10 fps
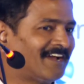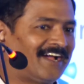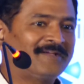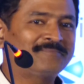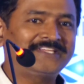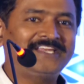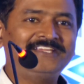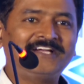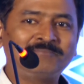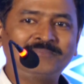I am really
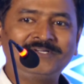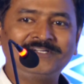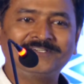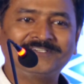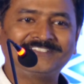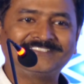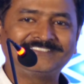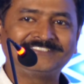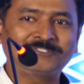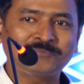humbled
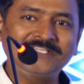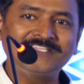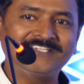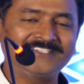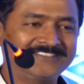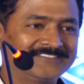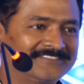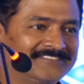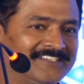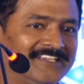to be here,
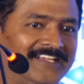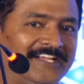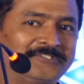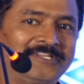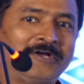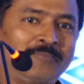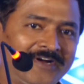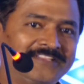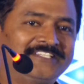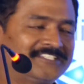actually
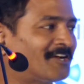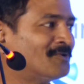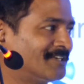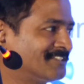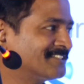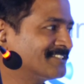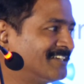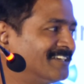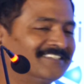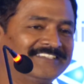among the stalwarts,
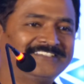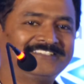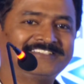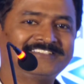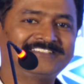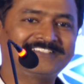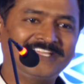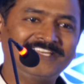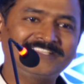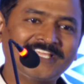and
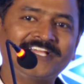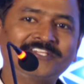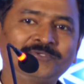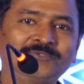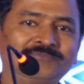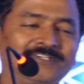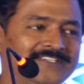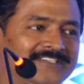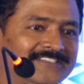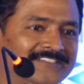really thank you
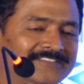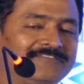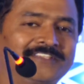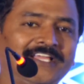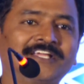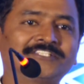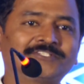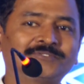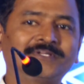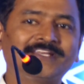thanks
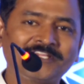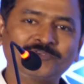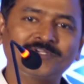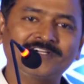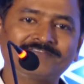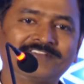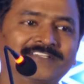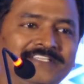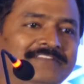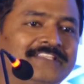to NIQR for
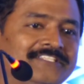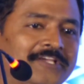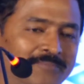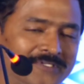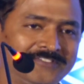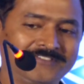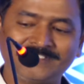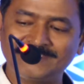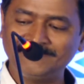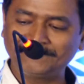giving this opportunity.